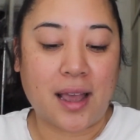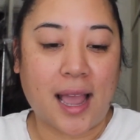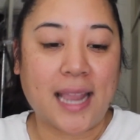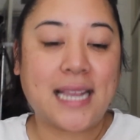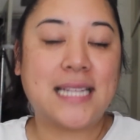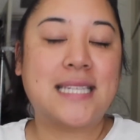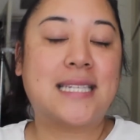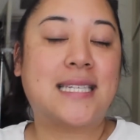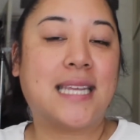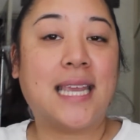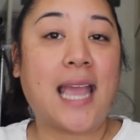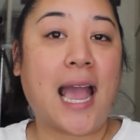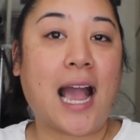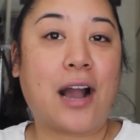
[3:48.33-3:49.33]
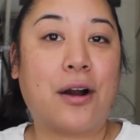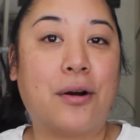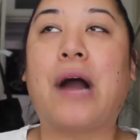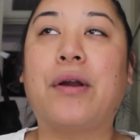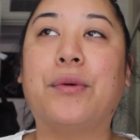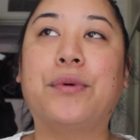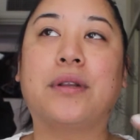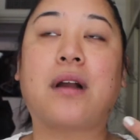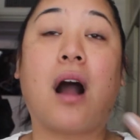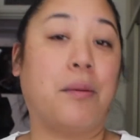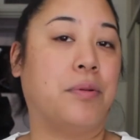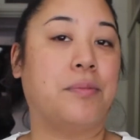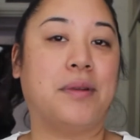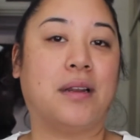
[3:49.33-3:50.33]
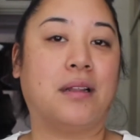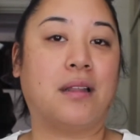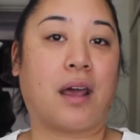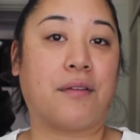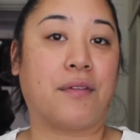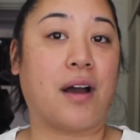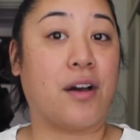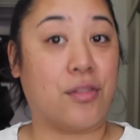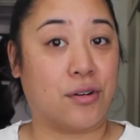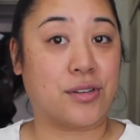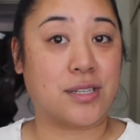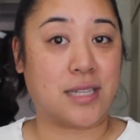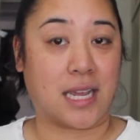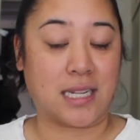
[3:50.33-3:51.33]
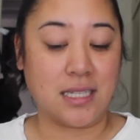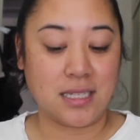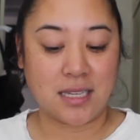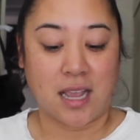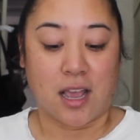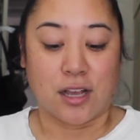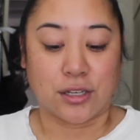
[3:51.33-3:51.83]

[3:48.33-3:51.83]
I can see how it would complement a lot of other scents.